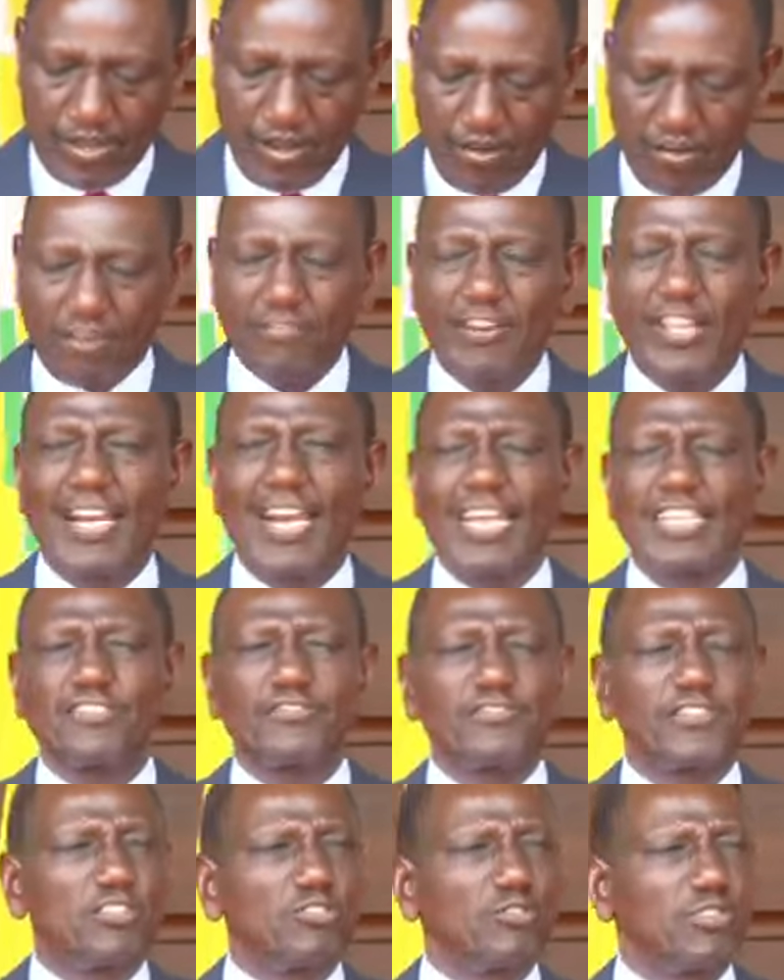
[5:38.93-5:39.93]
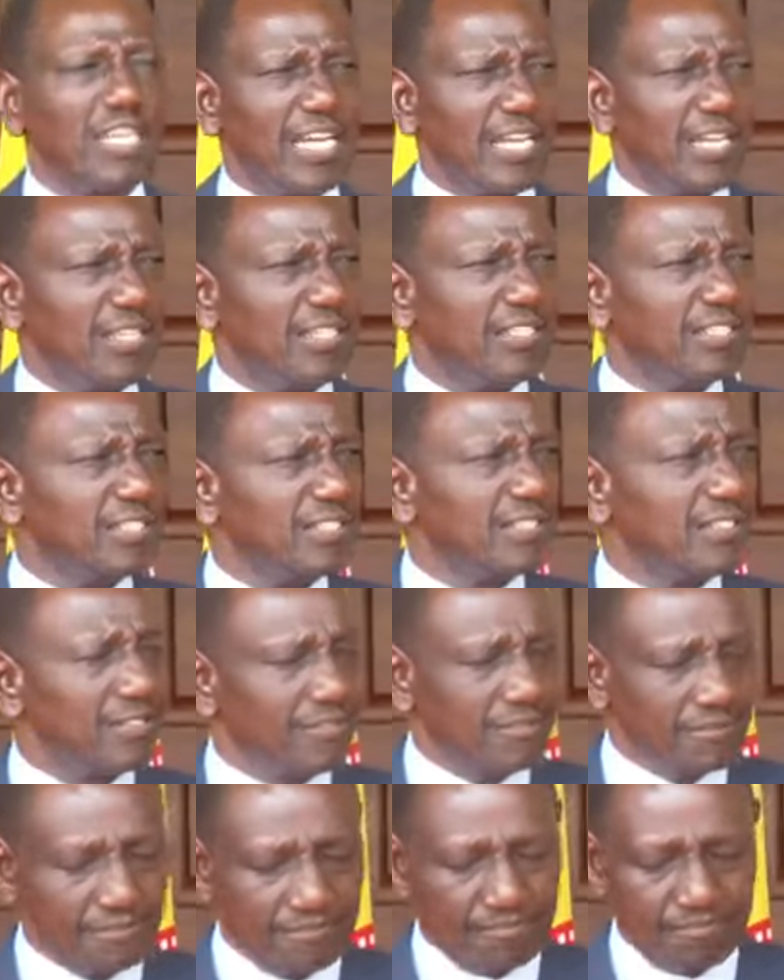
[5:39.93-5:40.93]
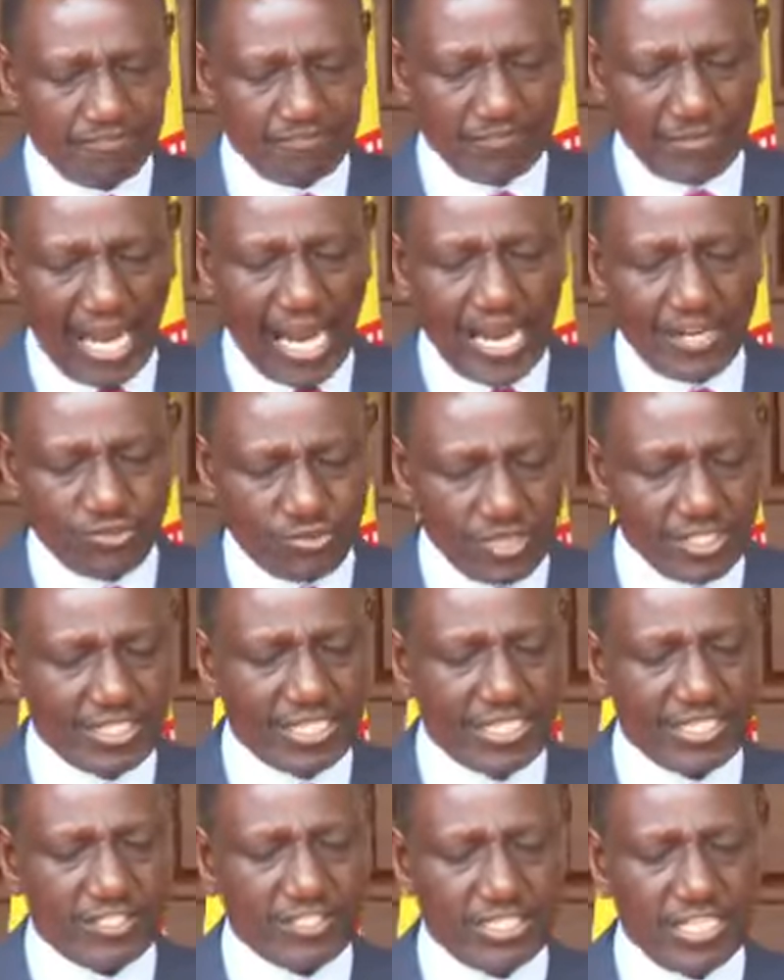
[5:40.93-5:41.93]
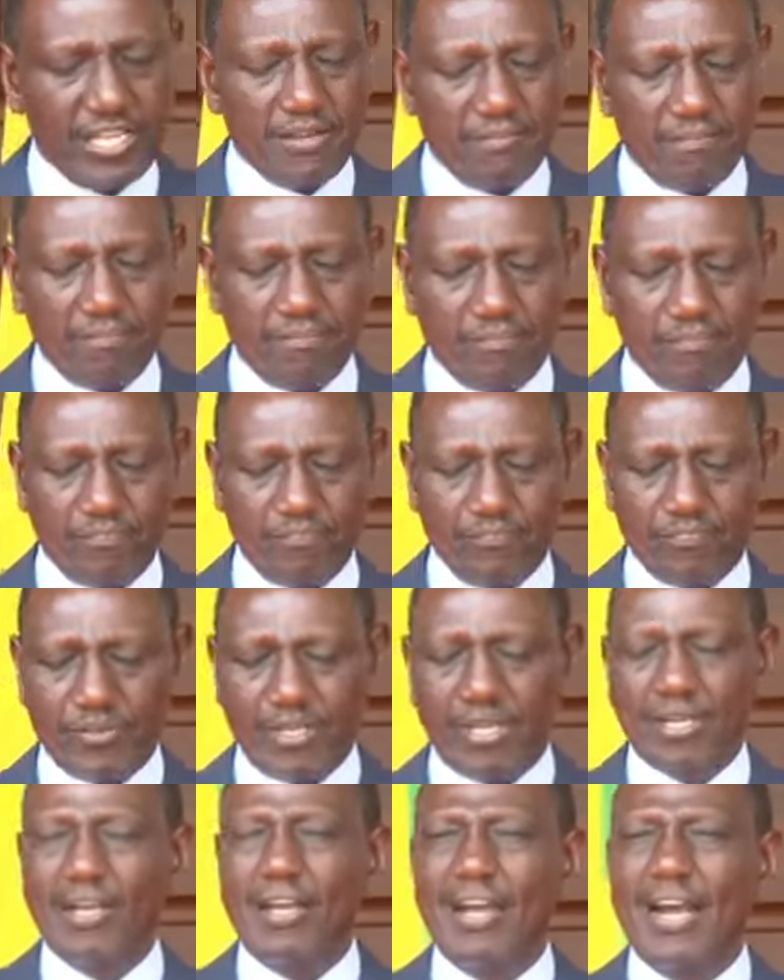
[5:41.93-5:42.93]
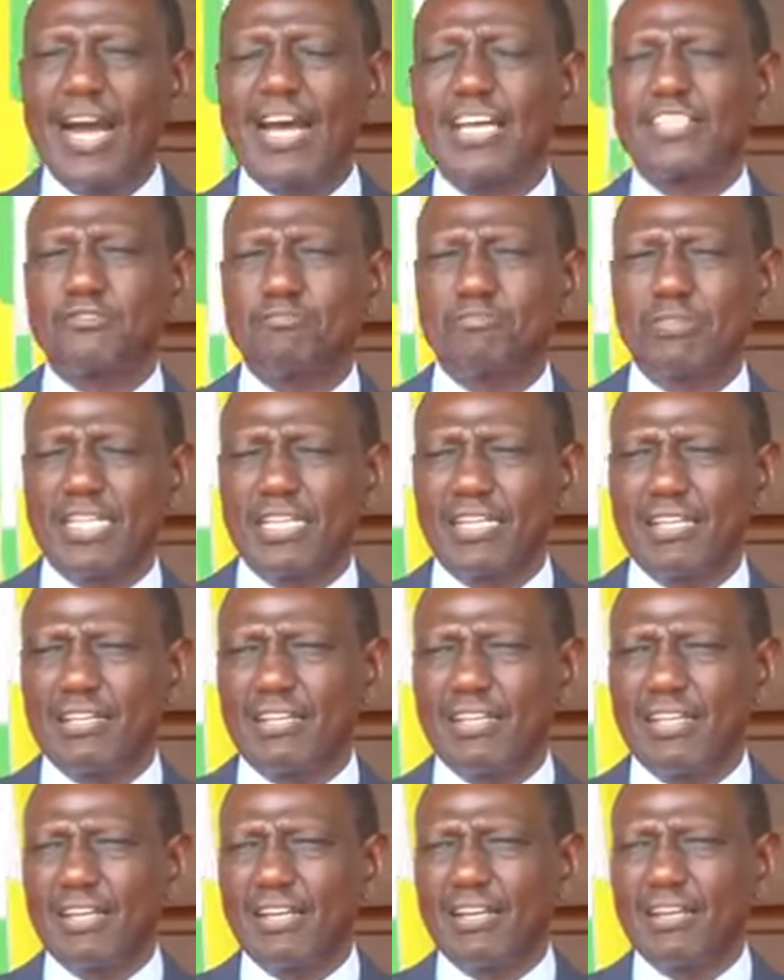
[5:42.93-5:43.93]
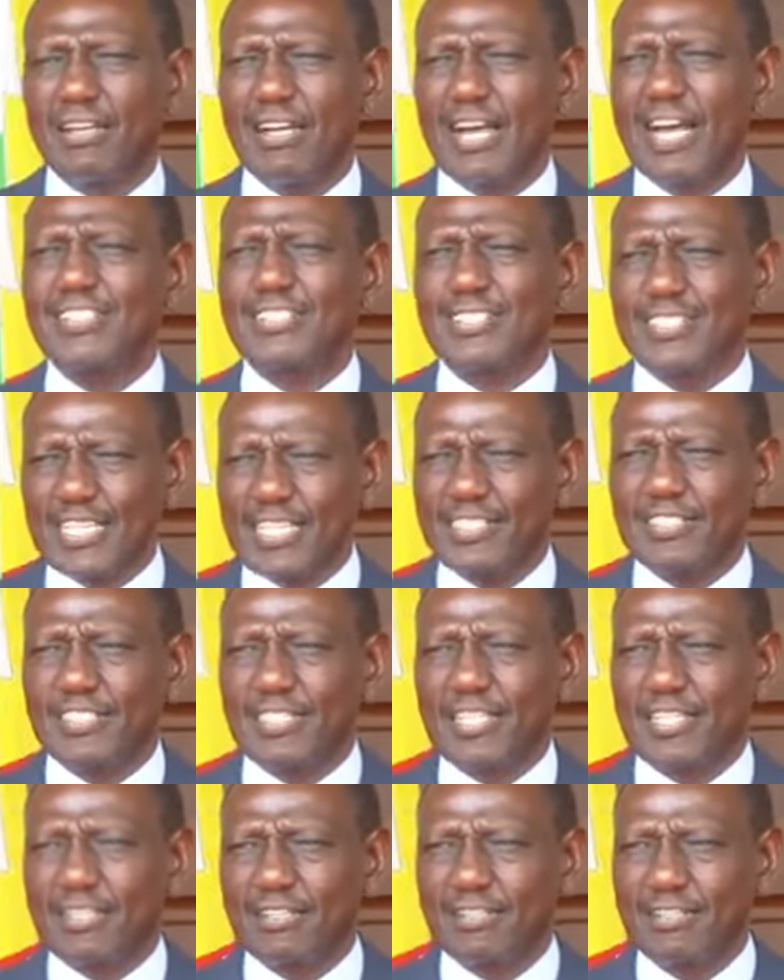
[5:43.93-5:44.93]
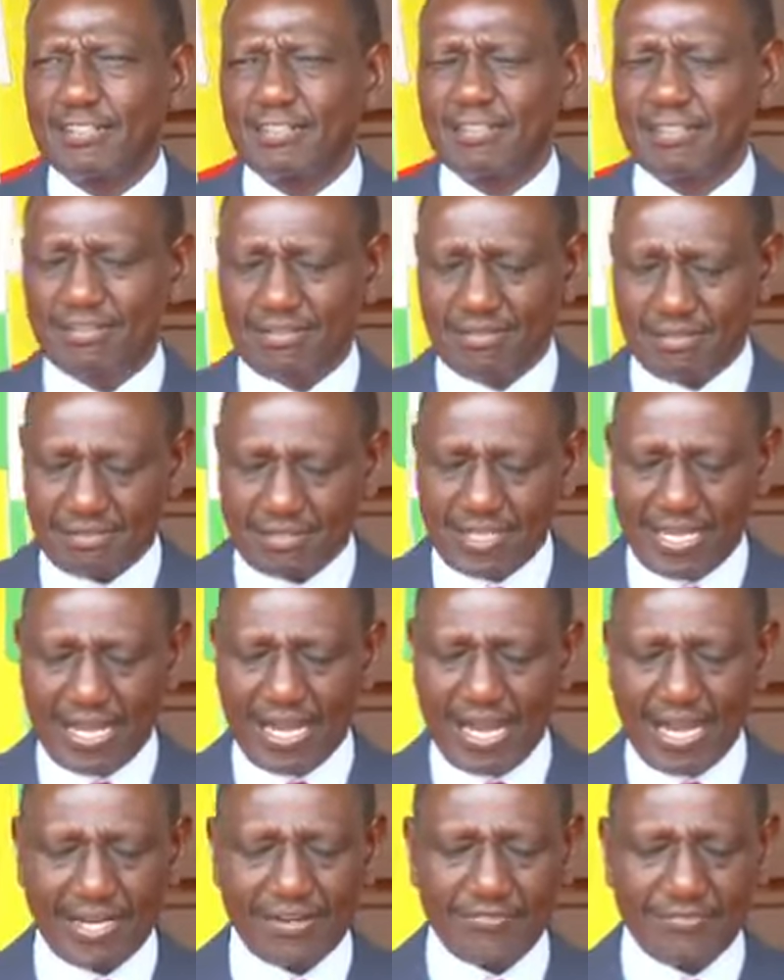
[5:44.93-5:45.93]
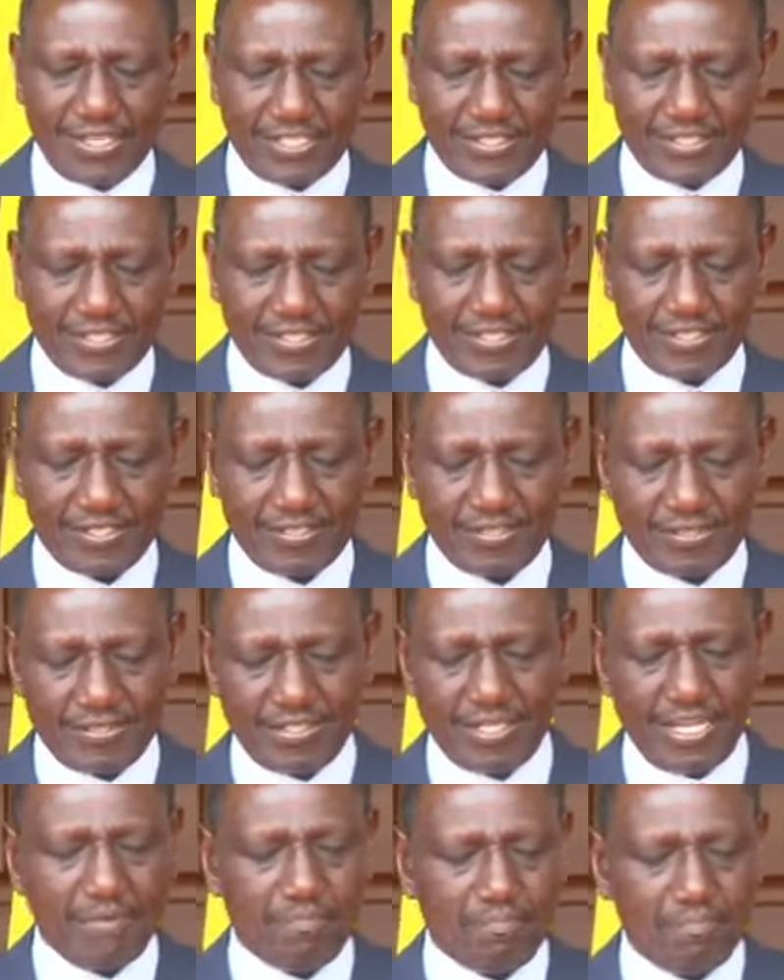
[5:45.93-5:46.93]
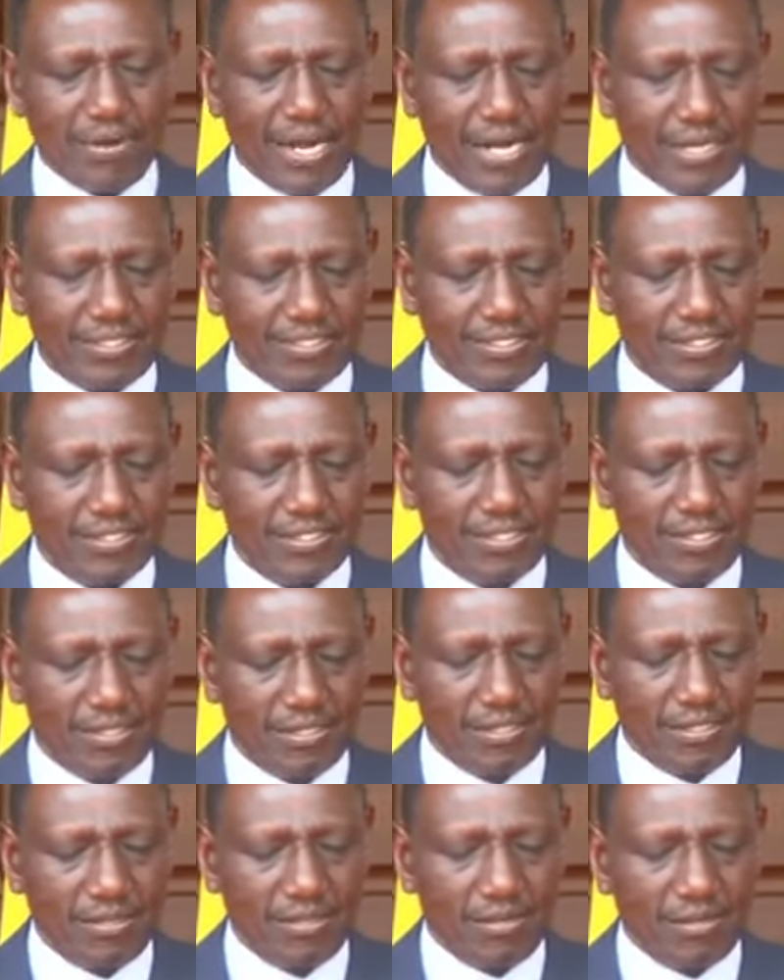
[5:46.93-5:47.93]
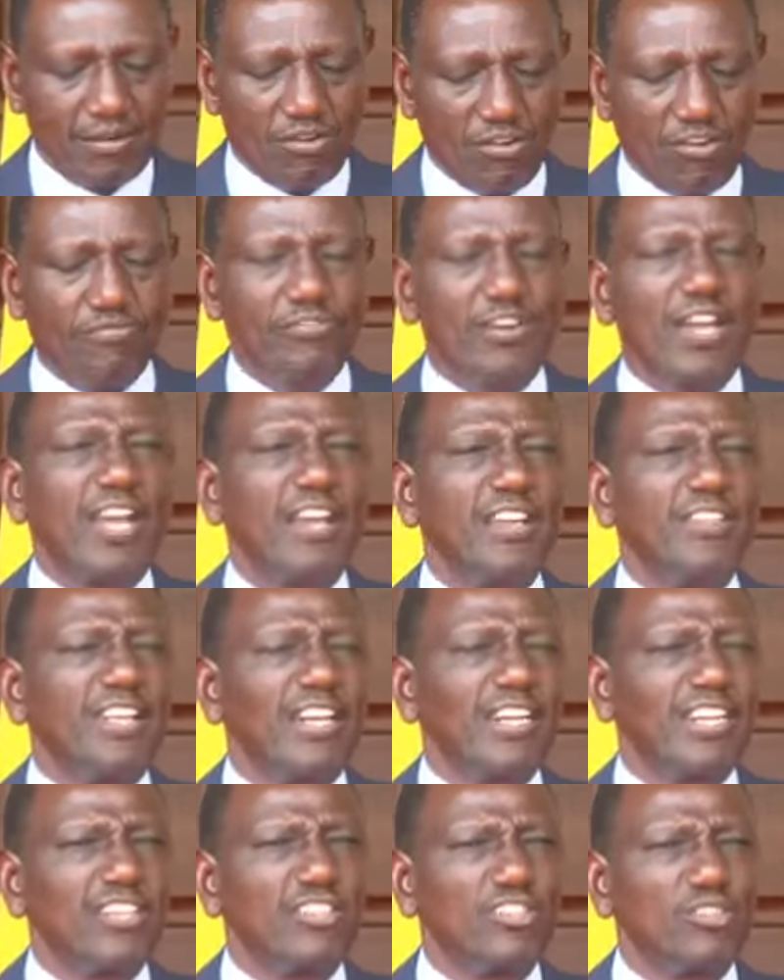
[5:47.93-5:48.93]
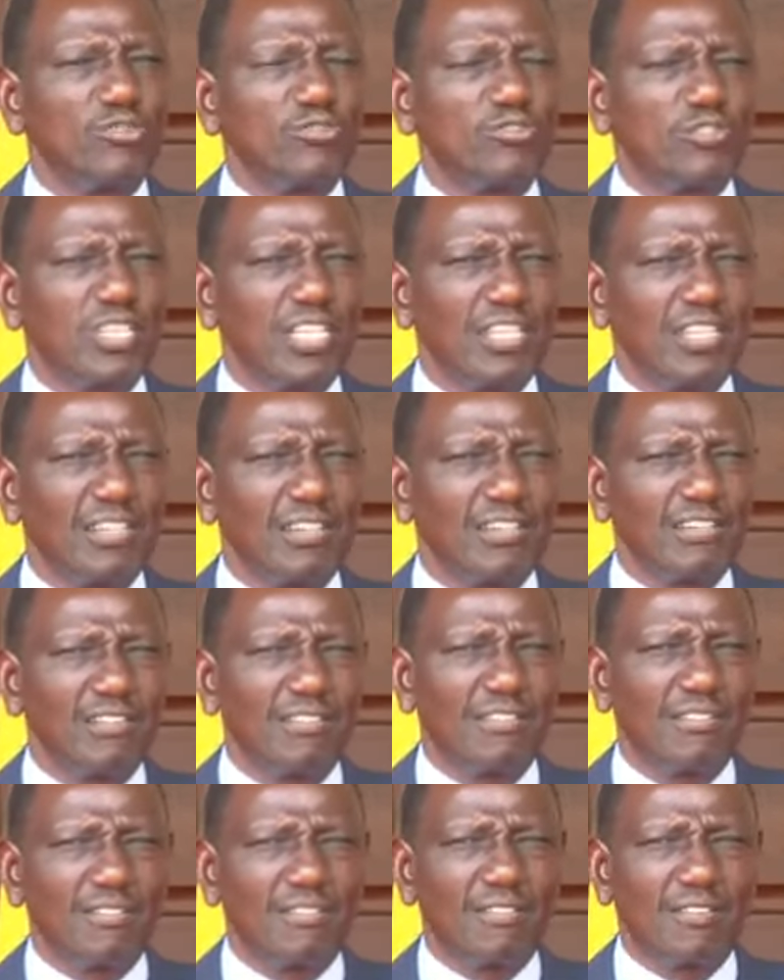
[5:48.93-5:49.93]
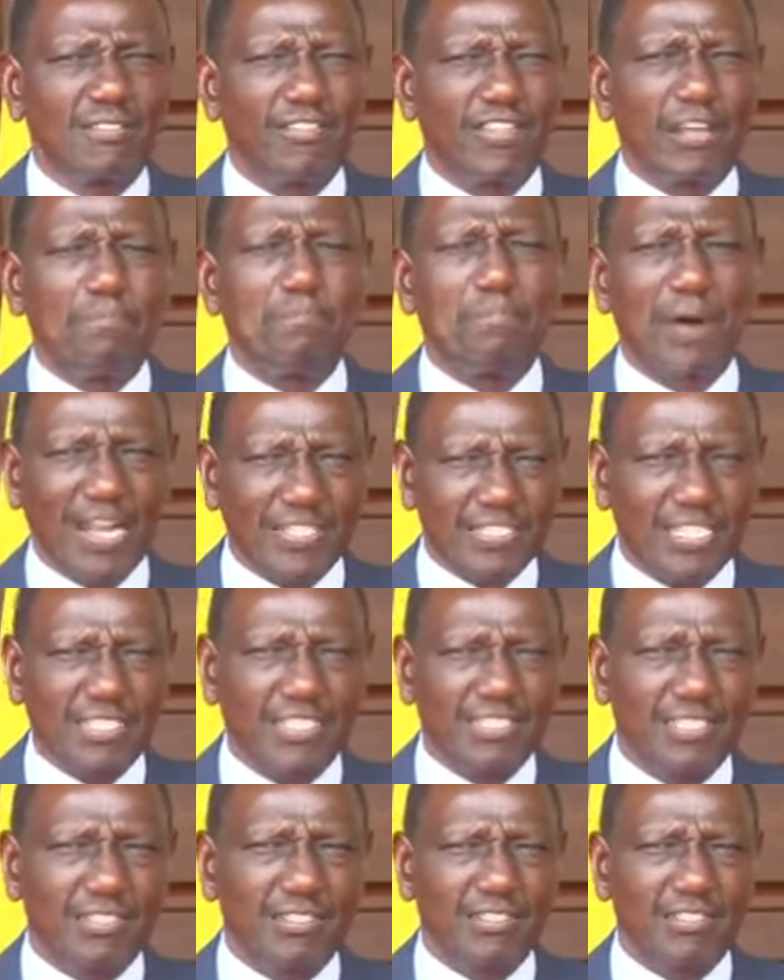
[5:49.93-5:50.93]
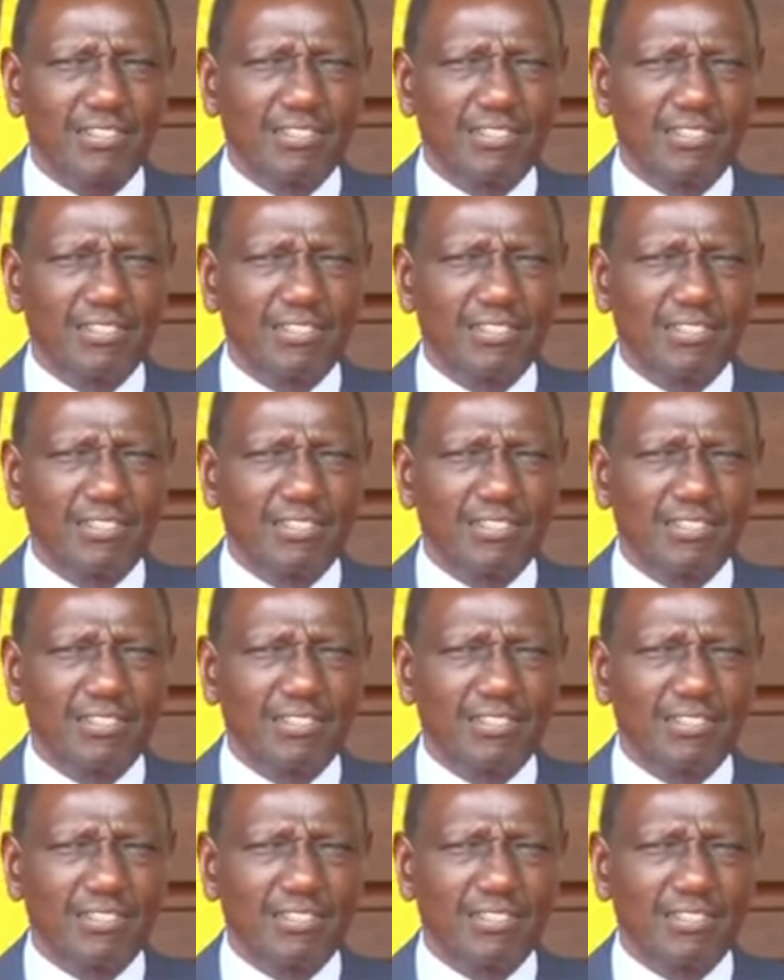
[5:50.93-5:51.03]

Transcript: Over the last few days, our Treasury team has been assessing the adverse impact of either reducing the budget